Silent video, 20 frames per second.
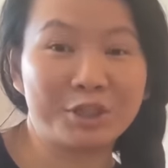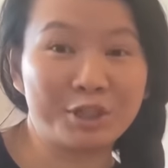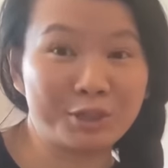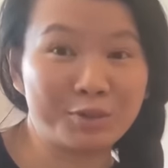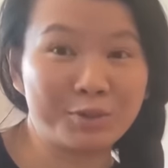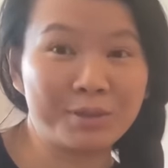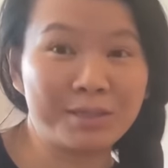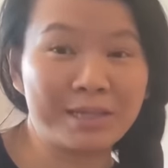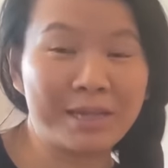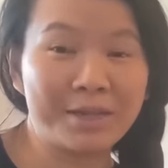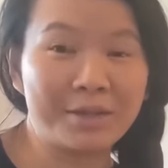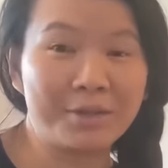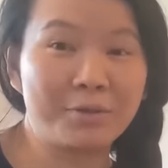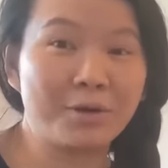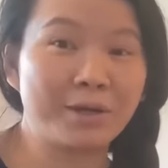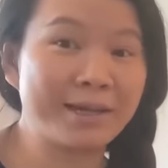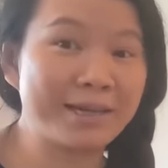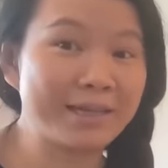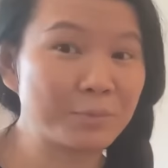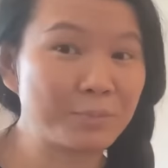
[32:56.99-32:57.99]
juice that
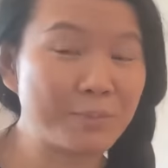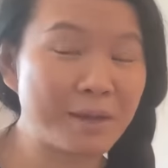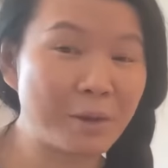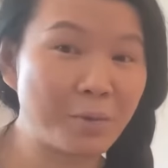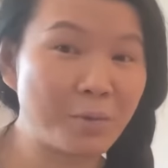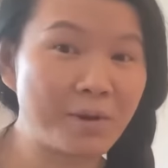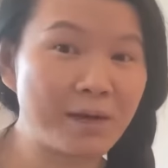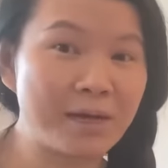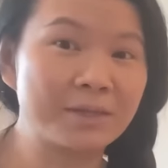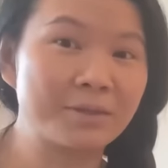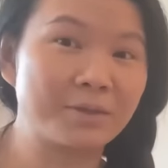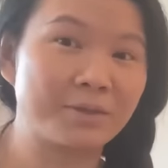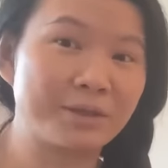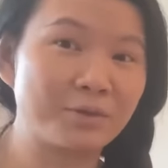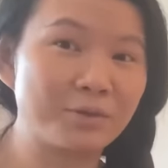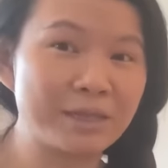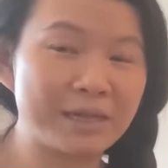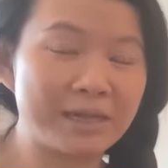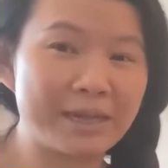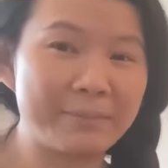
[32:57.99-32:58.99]
your kids might want so
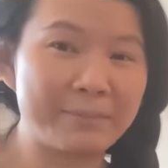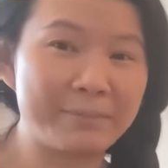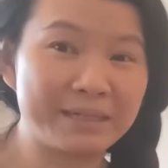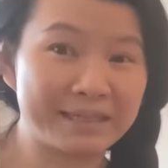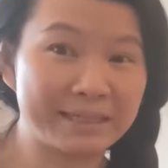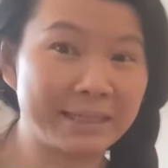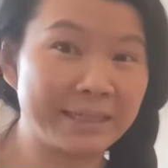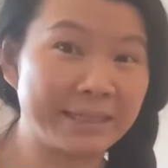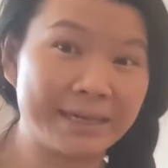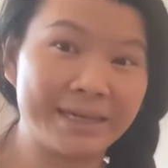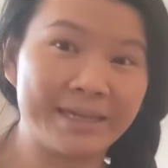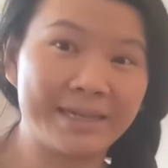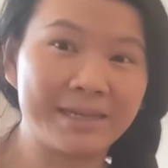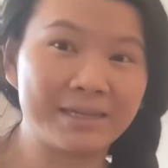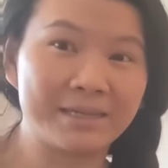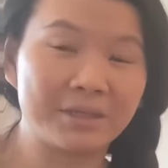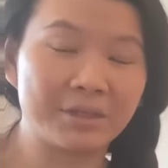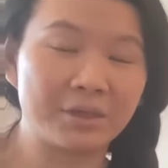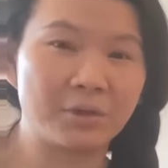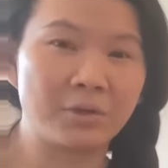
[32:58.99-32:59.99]
those are like
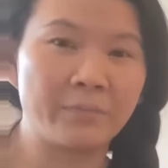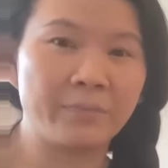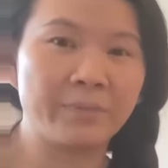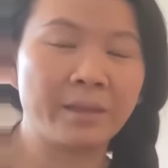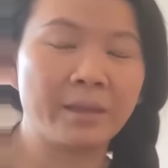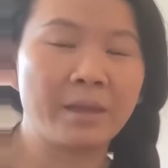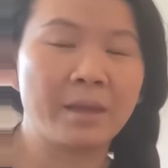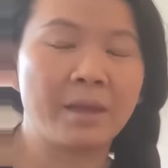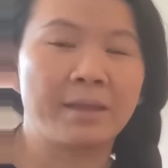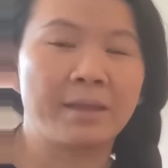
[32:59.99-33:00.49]
miscellaneous you know